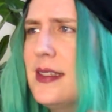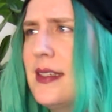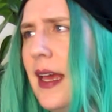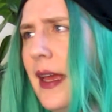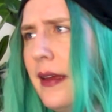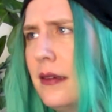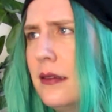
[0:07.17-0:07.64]

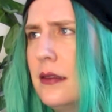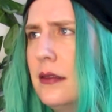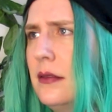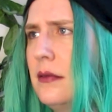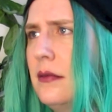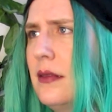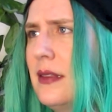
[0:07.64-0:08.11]
scale?
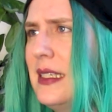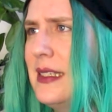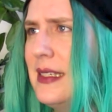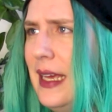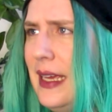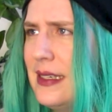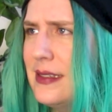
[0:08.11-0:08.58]
This
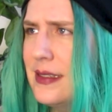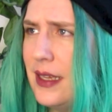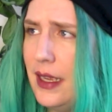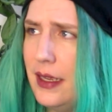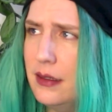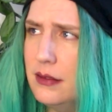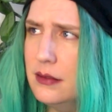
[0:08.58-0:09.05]
gay
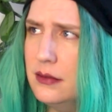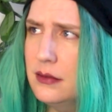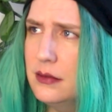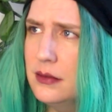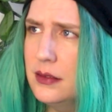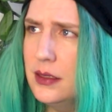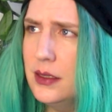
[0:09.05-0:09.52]
scale?
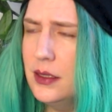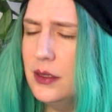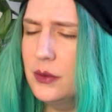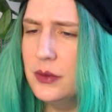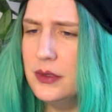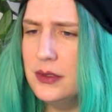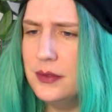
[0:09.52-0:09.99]

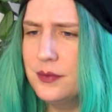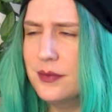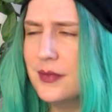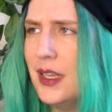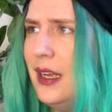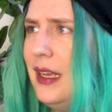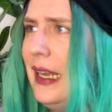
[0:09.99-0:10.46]
Well,
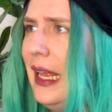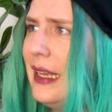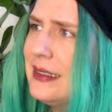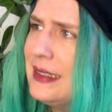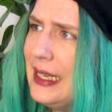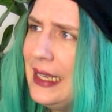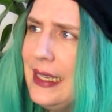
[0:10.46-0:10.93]
I
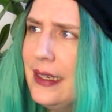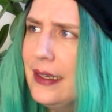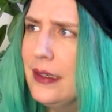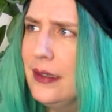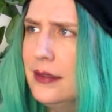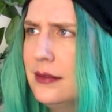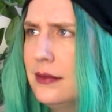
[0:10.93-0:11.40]
land
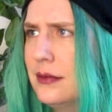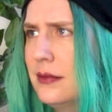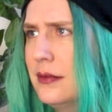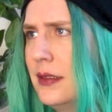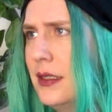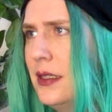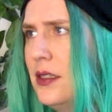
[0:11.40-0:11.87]
here.
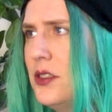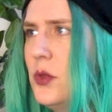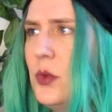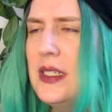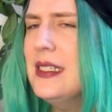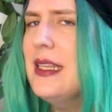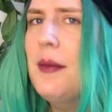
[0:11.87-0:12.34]
So
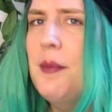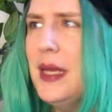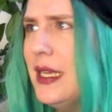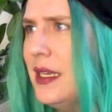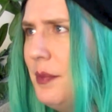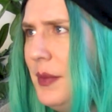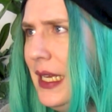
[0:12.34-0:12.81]
what does that
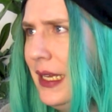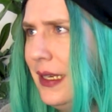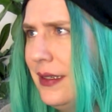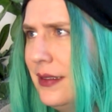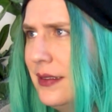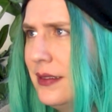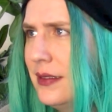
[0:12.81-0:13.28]
make
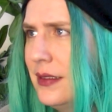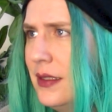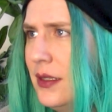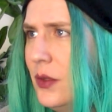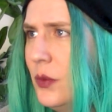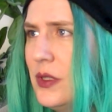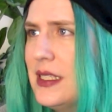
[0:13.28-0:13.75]
me?
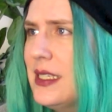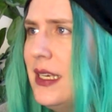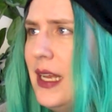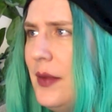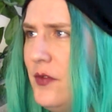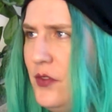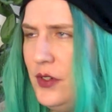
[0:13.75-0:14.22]
What's the
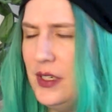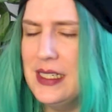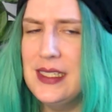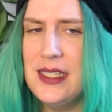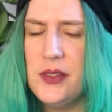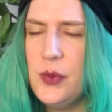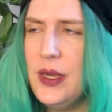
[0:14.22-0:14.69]
name for it?
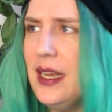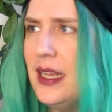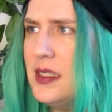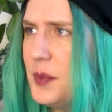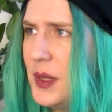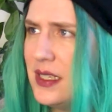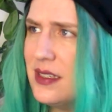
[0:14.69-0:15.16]
Is this where
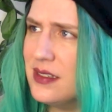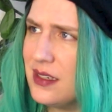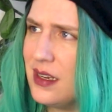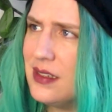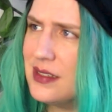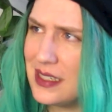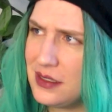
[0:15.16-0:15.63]
lesbian
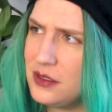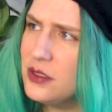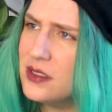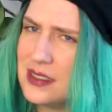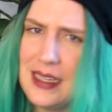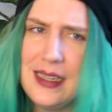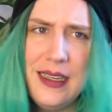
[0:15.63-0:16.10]
starts? It
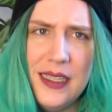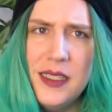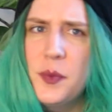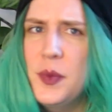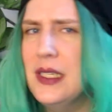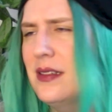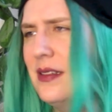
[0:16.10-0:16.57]
looks like
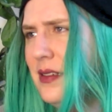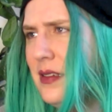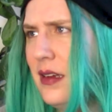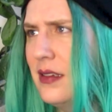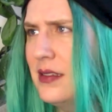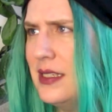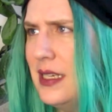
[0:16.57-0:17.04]
lesbian
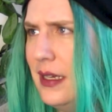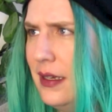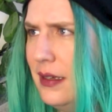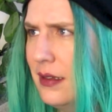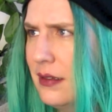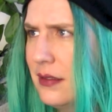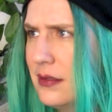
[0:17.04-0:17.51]
starts
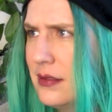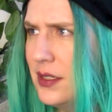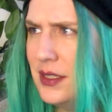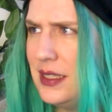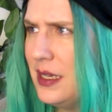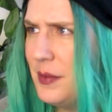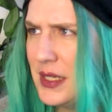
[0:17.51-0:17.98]
here. So
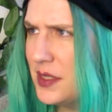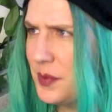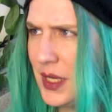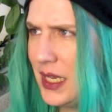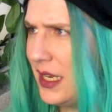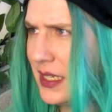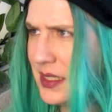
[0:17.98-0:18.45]
that makes
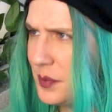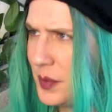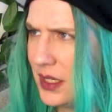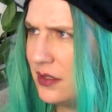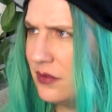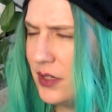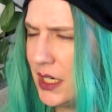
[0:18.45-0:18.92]
me a
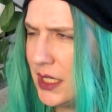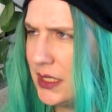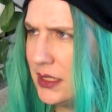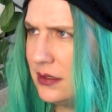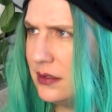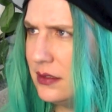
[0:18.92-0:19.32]
lesbian, right?